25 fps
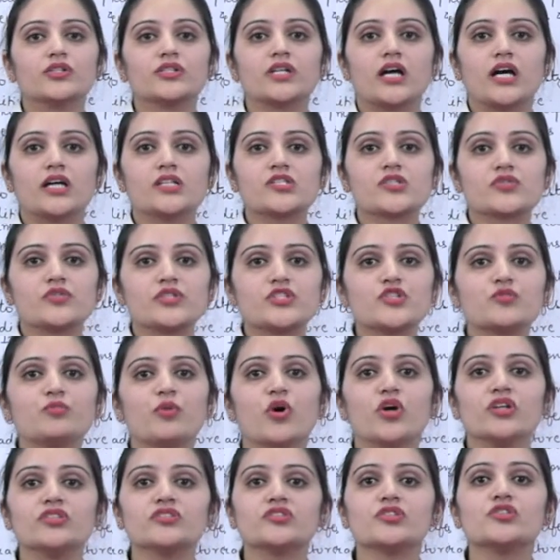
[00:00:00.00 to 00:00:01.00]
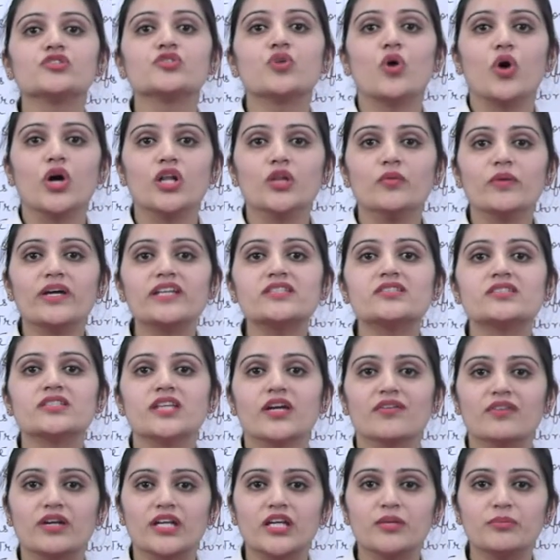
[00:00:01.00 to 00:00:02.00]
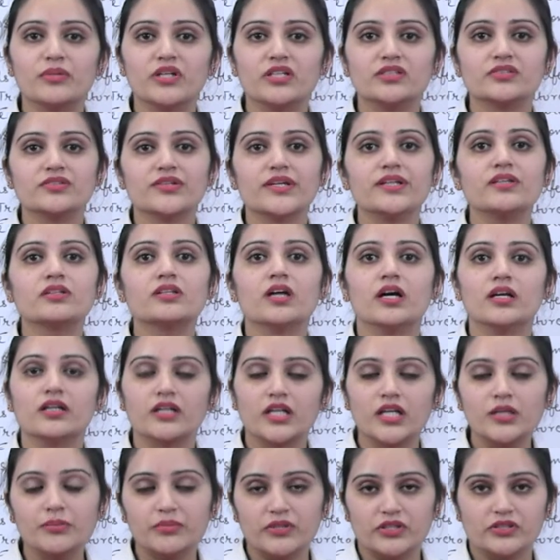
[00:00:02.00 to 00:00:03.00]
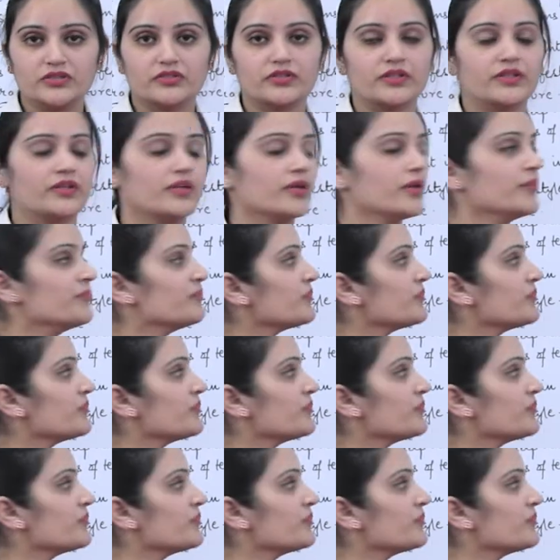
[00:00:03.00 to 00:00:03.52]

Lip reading: task response is always 70%, 30%.